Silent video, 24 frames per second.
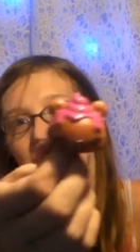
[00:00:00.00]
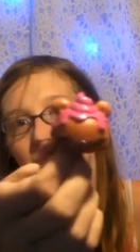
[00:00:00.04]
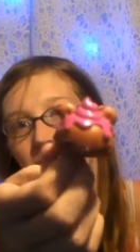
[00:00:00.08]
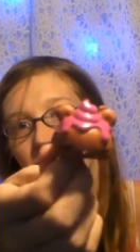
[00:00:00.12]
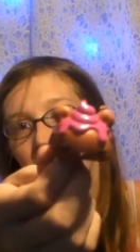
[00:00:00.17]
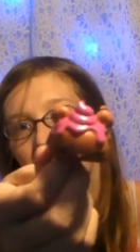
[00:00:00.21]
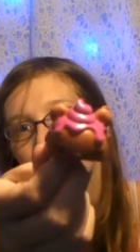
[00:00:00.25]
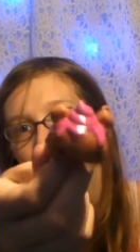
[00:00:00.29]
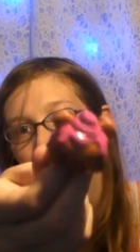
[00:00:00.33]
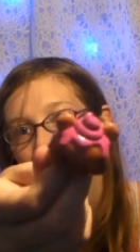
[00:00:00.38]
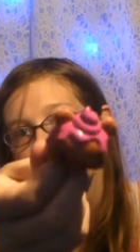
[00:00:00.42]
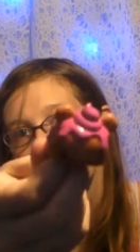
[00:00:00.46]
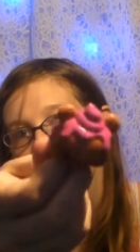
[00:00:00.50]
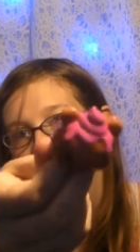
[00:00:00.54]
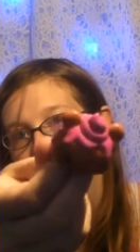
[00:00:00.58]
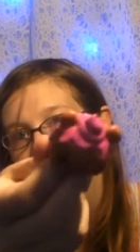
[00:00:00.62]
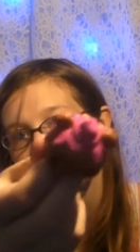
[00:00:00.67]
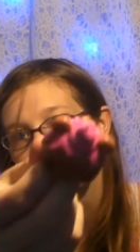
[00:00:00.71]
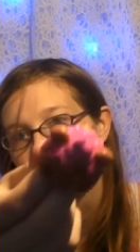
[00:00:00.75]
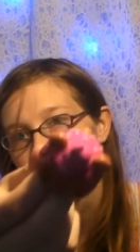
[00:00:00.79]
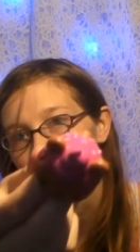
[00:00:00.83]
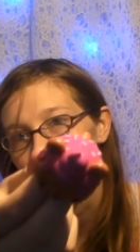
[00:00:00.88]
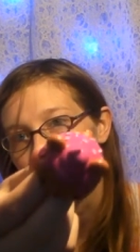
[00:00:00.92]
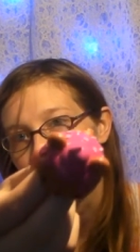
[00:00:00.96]
She's
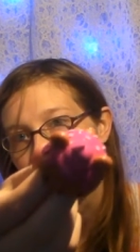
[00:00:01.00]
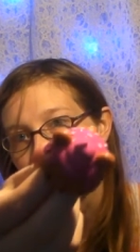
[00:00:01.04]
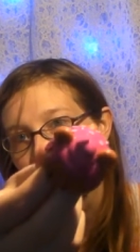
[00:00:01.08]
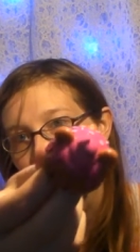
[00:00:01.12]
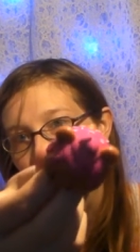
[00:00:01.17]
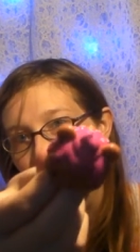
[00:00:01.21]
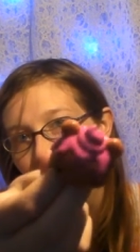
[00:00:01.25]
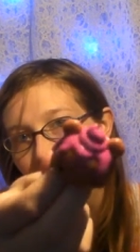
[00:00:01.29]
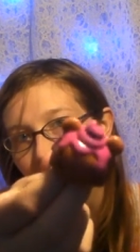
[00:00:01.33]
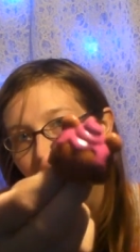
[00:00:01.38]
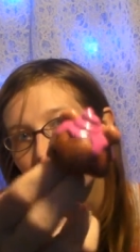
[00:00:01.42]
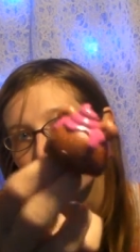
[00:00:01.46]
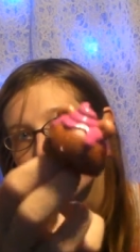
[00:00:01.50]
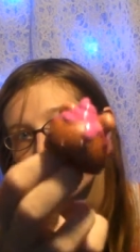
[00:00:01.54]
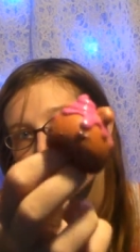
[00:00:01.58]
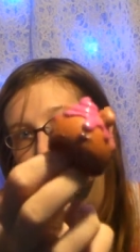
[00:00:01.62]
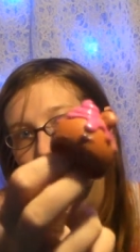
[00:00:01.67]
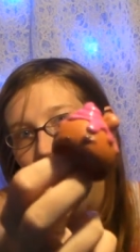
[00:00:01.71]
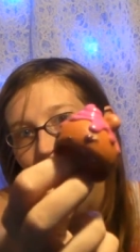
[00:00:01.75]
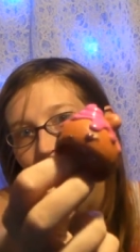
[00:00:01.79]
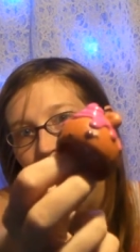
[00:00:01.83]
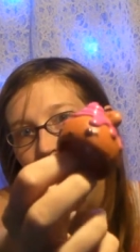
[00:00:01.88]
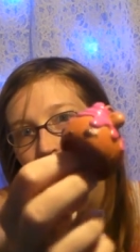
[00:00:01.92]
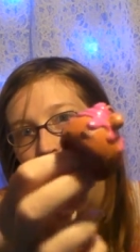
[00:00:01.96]
chocolate with pink
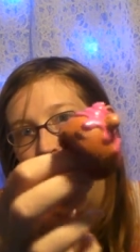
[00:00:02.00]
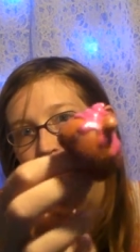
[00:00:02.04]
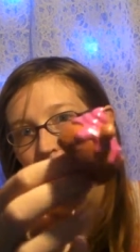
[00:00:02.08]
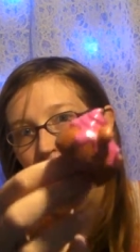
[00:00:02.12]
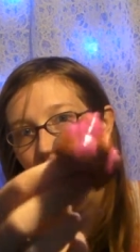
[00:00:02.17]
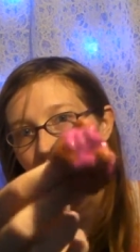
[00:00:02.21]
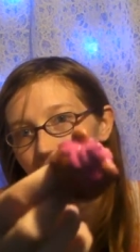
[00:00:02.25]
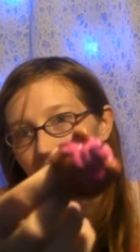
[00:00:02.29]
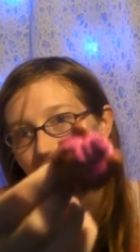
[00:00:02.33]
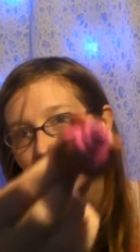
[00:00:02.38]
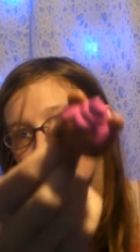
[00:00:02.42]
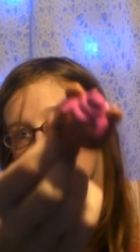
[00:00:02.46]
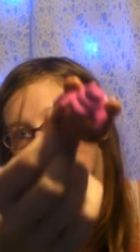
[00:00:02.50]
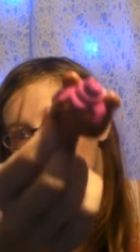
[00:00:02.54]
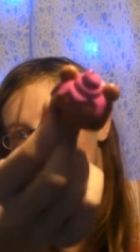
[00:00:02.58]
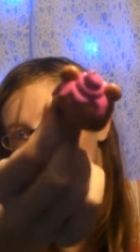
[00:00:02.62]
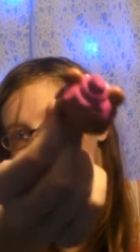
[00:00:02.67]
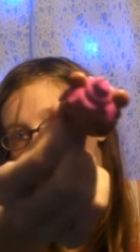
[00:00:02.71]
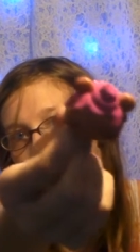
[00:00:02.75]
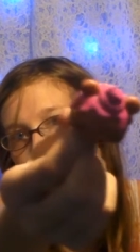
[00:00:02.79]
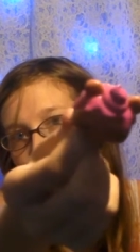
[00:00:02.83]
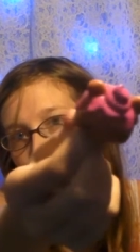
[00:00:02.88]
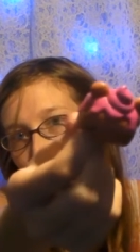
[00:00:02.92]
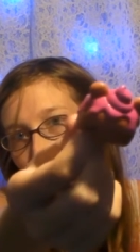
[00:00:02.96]
frosting and
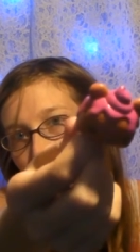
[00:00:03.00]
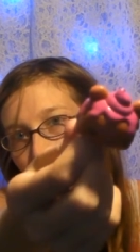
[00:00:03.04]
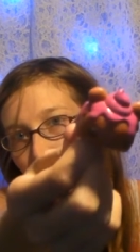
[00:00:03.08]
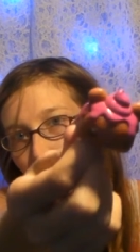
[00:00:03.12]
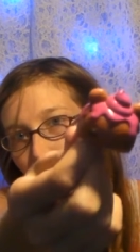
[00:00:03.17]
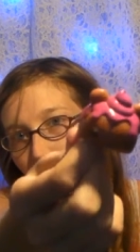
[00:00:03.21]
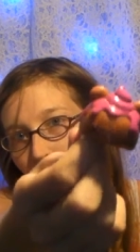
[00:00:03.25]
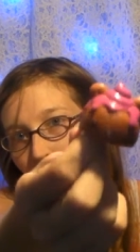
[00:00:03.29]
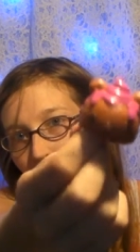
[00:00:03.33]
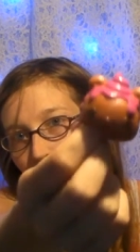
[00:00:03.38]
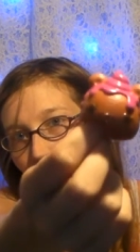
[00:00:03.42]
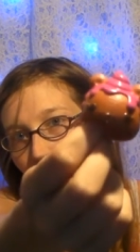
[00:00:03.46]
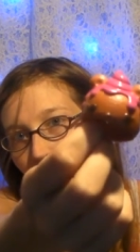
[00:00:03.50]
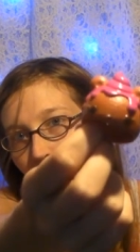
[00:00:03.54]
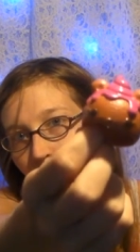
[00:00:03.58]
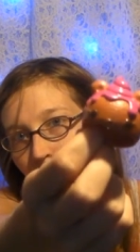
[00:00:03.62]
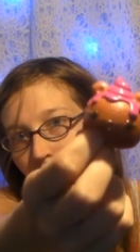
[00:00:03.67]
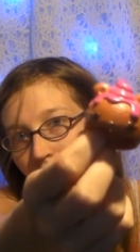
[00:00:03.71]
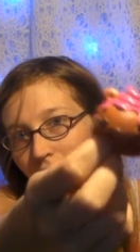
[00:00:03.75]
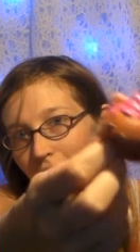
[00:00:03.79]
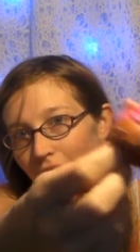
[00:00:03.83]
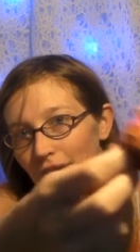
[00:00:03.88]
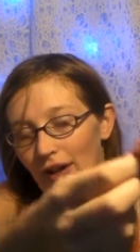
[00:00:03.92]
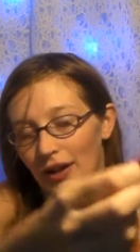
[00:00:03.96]
a little swirl on
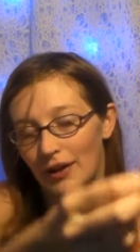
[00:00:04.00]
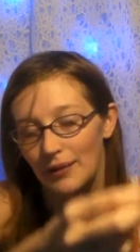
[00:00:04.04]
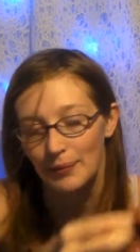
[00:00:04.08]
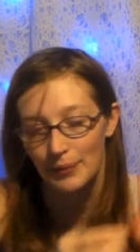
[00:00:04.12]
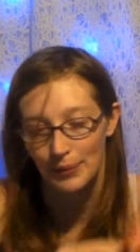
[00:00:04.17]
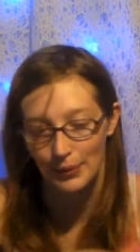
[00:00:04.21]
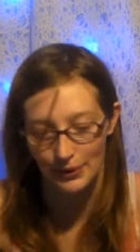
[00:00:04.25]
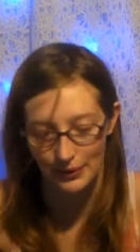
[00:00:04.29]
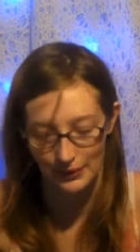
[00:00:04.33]
the top.